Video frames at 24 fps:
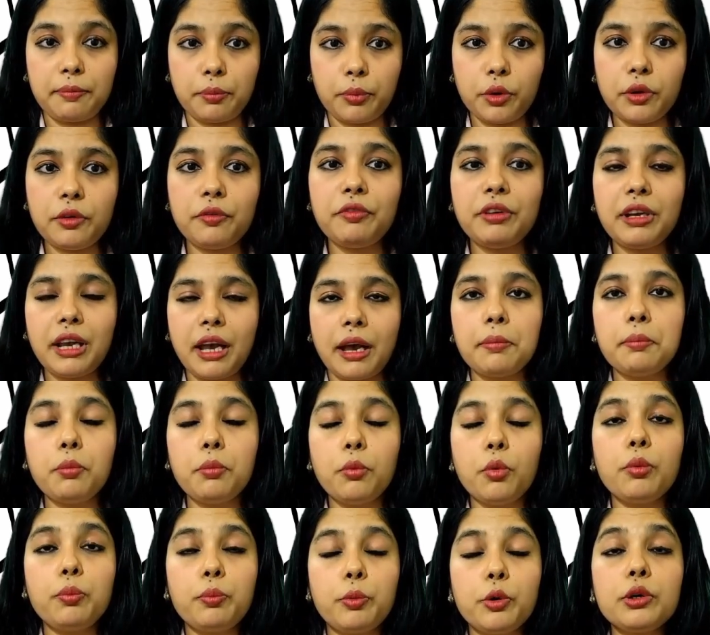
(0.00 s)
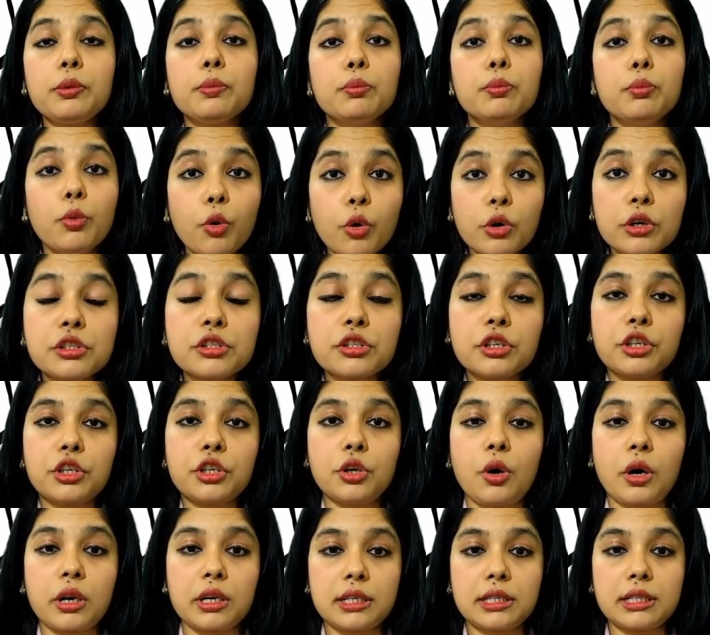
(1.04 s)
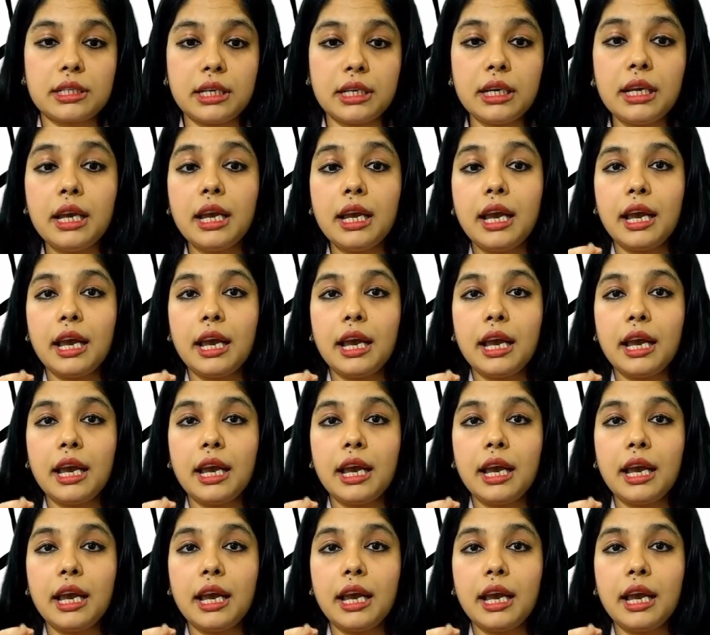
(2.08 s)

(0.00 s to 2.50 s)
put more security